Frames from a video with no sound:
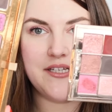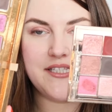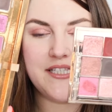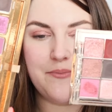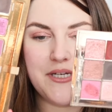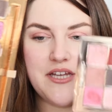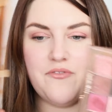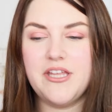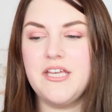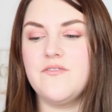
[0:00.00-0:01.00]
The Sigma
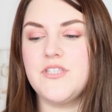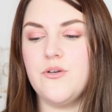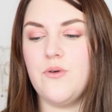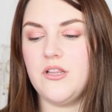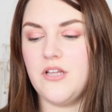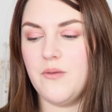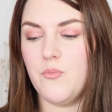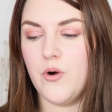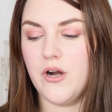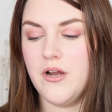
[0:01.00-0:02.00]
definitely gives you a lot
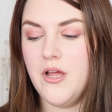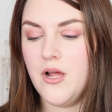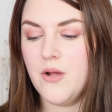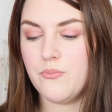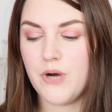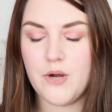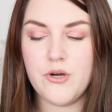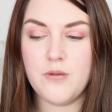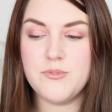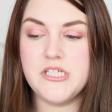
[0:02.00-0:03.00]
more brown
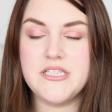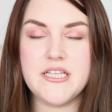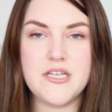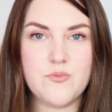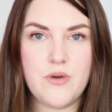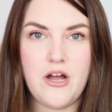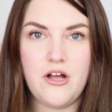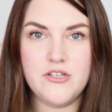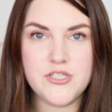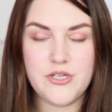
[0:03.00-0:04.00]
options as
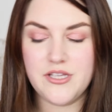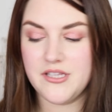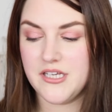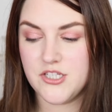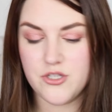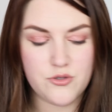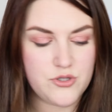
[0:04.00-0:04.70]
well, so you can lean into